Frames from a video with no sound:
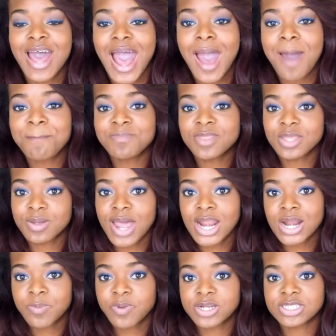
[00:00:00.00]
I'm the
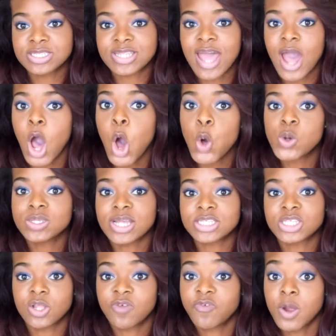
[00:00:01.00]
kind of person that always
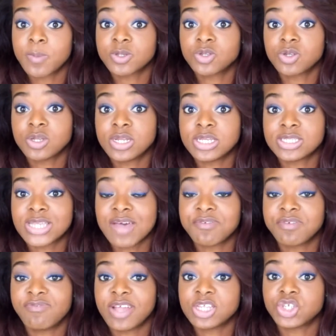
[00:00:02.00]
likes to look for opportunities to have
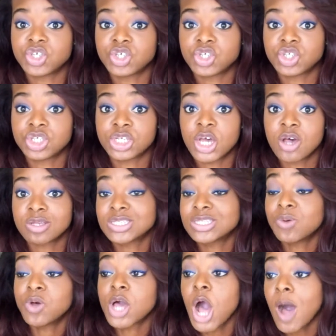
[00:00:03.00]
adventures. You know,
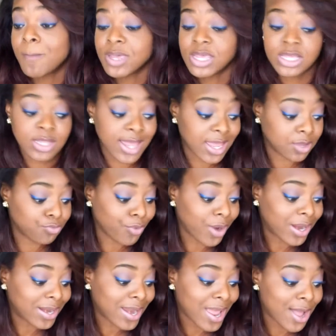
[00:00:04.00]
someone called me like
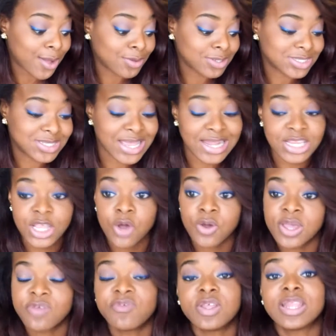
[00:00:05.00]
right now and said, yo,
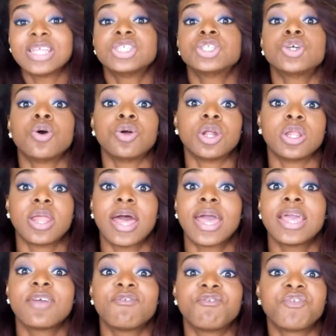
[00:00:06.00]
Iffy, let's go to
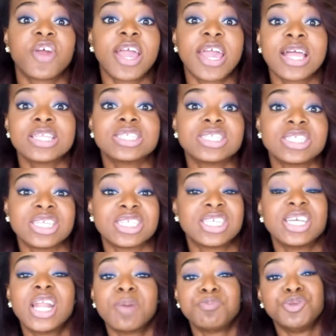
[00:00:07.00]
like France. Let's
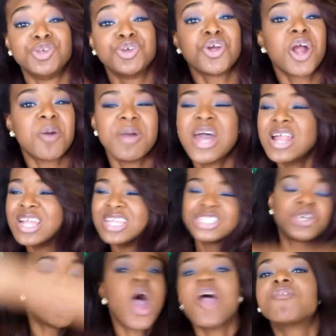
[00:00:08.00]
hit up Europe. Let's
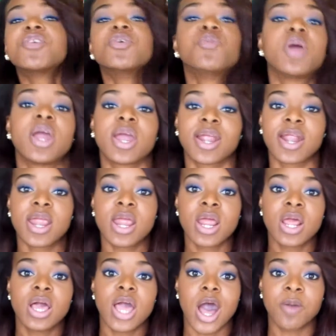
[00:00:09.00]
go everywhere.
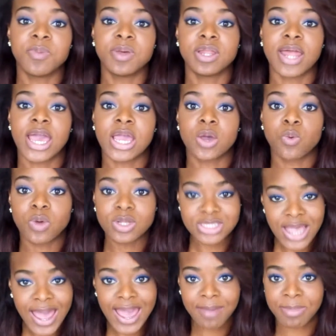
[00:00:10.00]
I'll be like, what
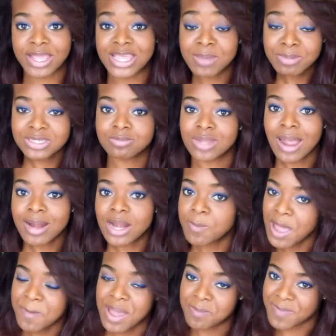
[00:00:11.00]
time? Like, give me some time to
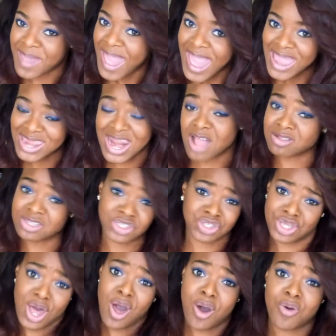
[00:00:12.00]
pack my bag and I'll just
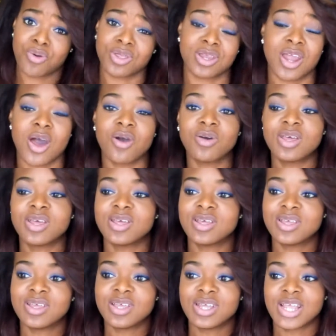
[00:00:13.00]
go, you know?
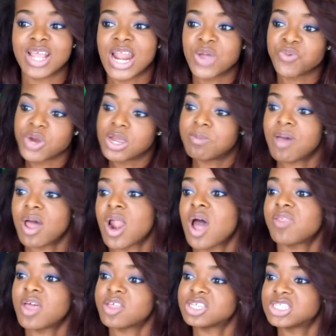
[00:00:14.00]
And I worry about all
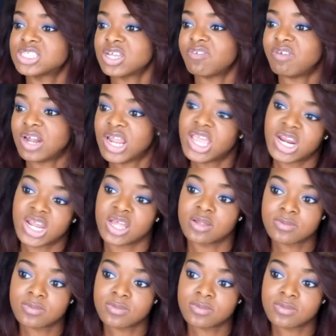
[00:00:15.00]
that other stuff later.